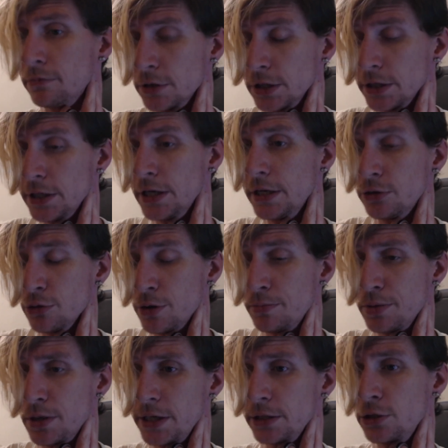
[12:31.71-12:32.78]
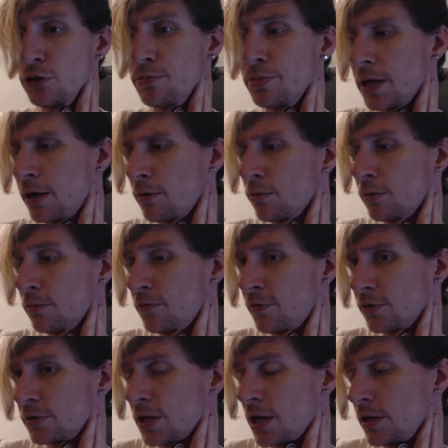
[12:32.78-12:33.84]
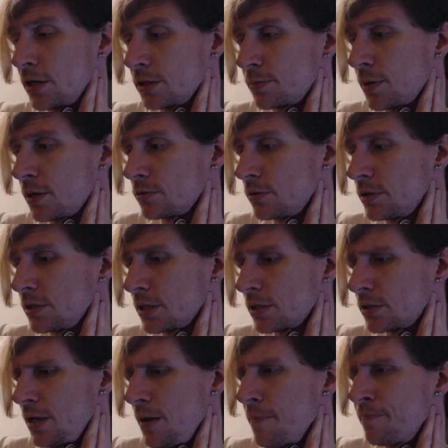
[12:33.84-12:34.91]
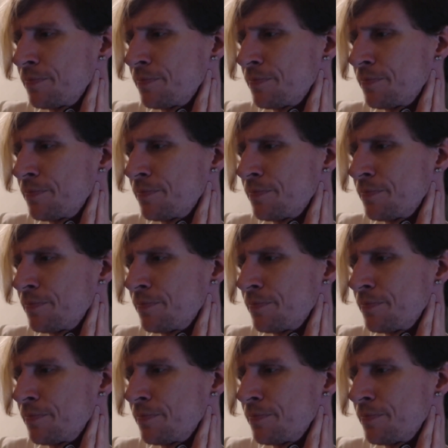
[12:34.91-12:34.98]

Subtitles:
really enjoyed playing 2-player when we first got an Xbox 360.